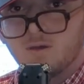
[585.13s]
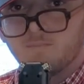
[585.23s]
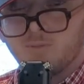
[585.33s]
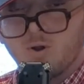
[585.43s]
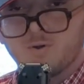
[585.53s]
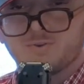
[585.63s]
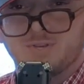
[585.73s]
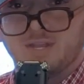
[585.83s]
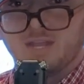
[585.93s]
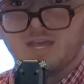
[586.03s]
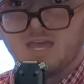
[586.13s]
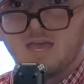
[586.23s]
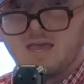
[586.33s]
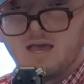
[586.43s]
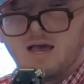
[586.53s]
person.
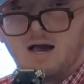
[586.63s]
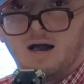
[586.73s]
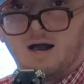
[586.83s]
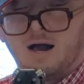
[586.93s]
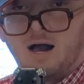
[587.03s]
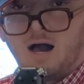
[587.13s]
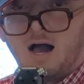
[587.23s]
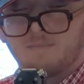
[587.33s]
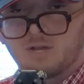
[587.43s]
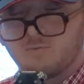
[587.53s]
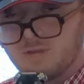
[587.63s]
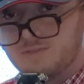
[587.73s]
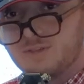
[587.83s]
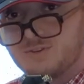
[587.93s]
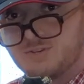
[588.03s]
I'm going to read
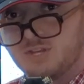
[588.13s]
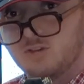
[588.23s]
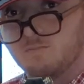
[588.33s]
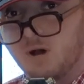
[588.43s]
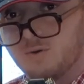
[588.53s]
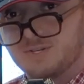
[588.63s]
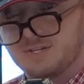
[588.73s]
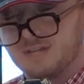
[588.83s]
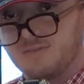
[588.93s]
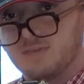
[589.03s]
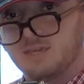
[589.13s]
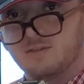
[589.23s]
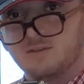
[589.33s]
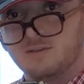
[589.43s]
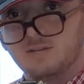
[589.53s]
this to you, Bones, because I think you
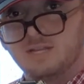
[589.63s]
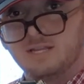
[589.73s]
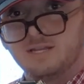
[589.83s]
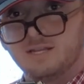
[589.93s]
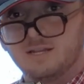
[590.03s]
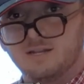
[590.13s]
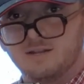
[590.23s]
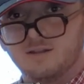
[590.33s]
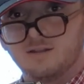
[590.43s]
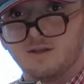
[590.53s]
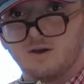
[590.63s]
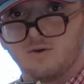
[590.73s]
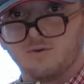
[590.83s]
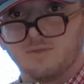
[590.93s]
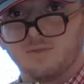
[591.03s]
need to know this. I
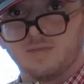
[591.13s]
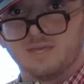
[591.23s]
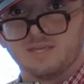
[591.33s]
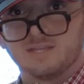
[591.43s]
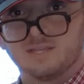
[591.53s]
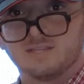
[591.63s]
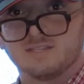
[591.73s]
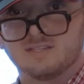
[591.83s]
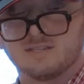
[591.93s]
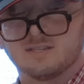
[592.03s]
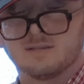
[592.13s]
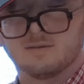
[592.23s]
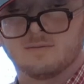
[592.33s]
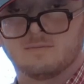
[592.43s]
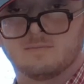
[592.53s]
think this
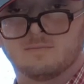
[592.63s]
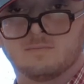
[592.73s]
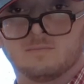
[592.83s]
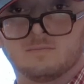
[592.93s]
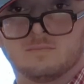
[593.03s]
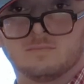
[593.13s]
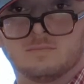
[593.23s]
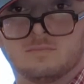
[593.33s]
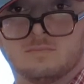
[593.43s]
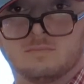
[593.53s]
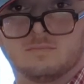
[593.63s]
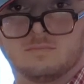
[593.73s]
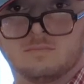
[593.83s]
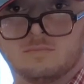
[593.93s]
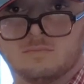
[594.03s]
video kind of
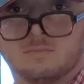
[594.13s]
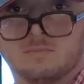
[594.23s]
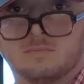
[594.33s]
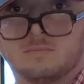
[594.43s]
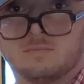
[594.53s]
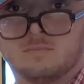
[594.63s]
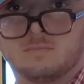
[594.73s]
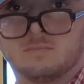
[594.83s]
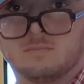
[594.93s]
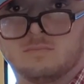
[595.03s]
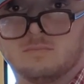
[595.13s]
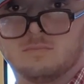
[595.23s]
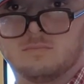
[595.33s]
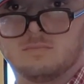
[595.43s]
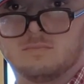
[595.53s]
sucks.
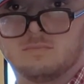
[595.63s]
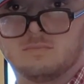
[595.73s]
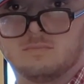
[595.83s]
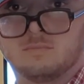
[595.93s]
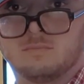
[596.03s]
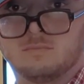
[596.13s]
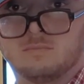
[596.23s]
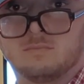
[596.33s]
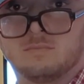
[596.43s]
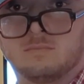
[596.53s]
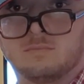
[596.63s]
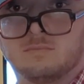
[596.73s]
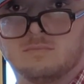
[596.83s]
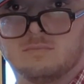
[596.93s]
It starts off